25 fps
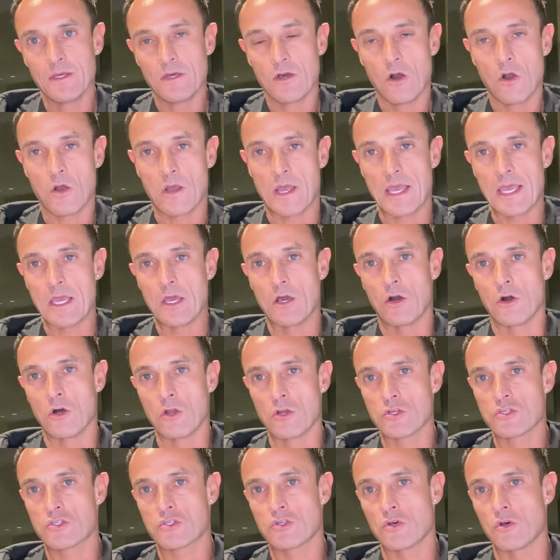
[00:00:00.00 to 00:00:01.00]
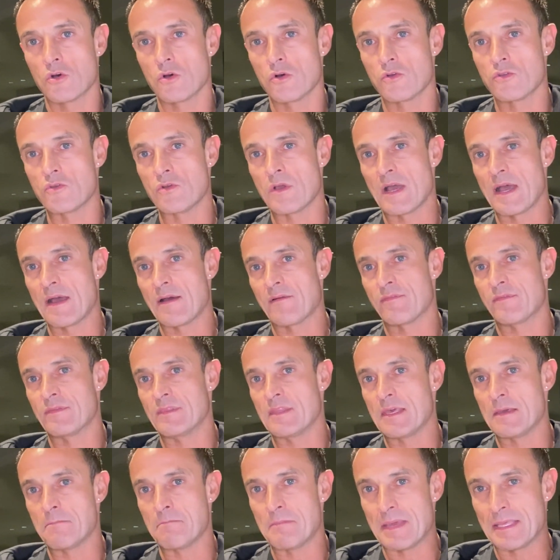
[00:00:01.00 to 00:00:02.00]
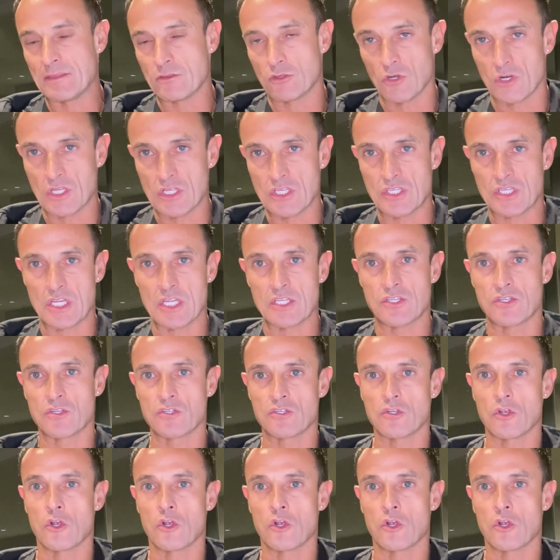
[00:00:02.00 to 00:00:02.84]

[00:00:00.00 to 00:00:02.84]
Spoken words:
Okay, also you have the mentoring session.